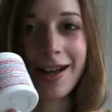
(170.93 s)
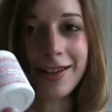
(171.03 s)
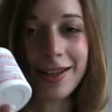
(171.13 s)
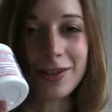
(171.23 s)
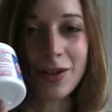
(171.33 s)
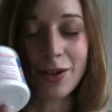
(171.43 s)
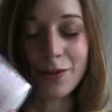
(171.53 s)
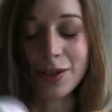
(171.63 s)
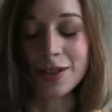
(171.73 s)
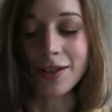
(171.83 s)
I'll let you know
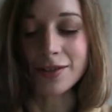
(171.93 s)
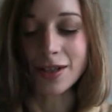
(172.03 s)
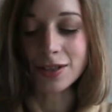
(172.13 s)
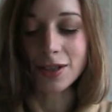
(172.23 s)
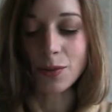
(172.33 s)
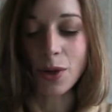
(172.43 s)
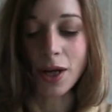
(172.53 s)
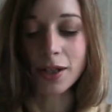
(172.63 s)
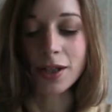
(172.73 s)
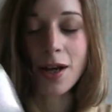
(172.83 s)
if it does actually
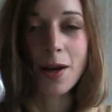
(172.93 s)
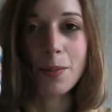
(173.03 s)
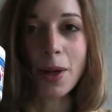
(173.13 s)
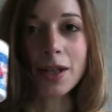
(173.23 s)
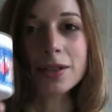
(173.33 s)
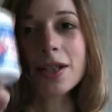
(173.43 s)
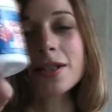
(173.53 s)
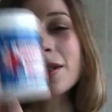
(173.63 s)
work. But